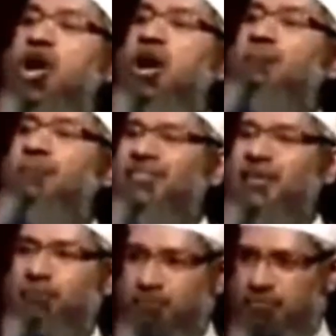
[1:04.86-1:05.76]

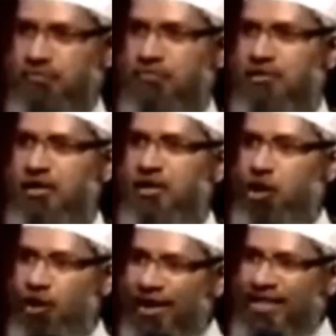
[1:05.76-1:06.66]
Muhammadim.
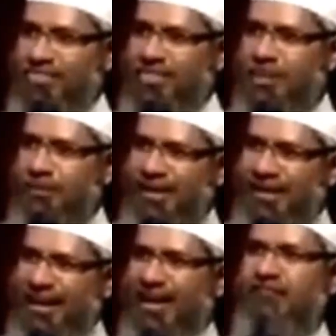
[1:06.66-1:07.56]
Now in the
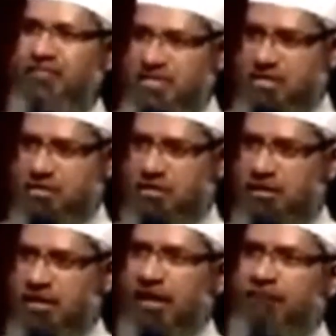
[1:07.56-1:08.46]
Semitic languages,
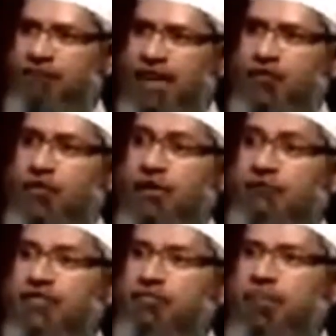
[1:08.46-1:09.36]
when you
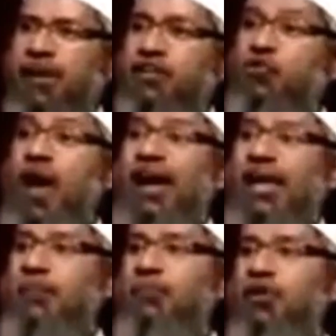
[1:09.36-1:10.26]
give respect, you add
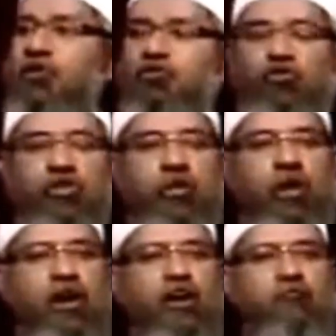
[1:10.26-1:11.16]
im. So to the
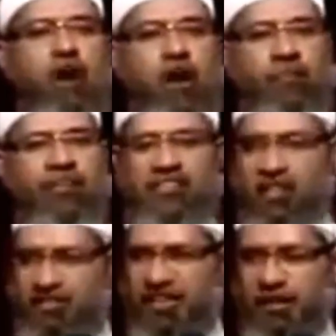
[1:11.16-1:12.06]
word of Muhammad
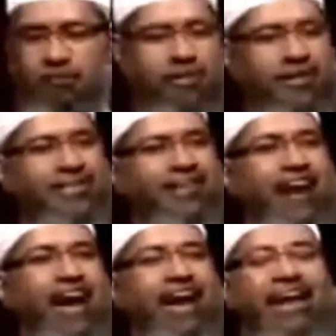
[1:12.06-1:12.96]
sallallahu they have
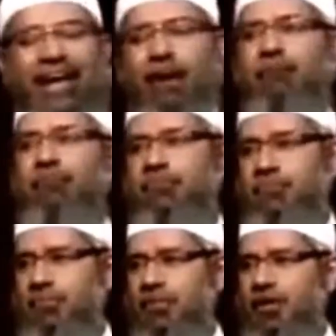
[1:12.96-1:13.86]
added im.
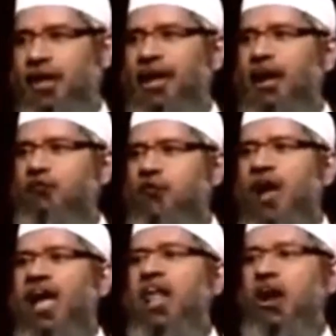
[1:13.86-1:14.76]
Like how for
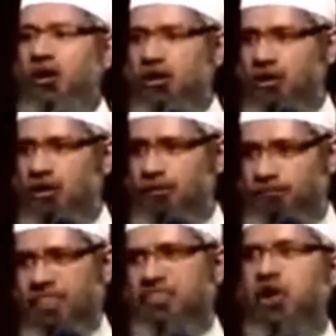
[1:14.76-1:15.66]
Allah
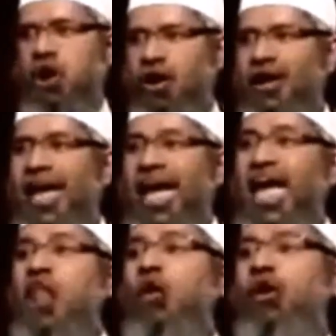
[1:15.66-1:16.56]
means God,
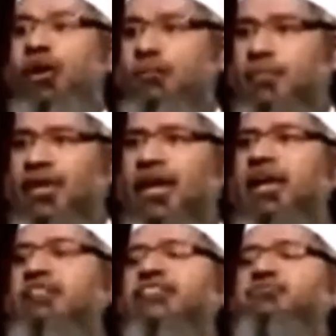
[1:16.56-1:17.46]
Elohim
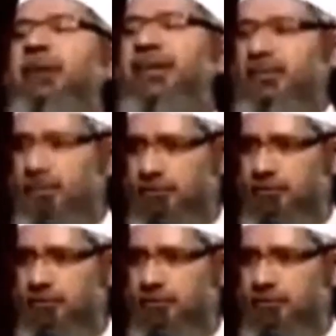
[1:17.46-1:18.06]
is respect.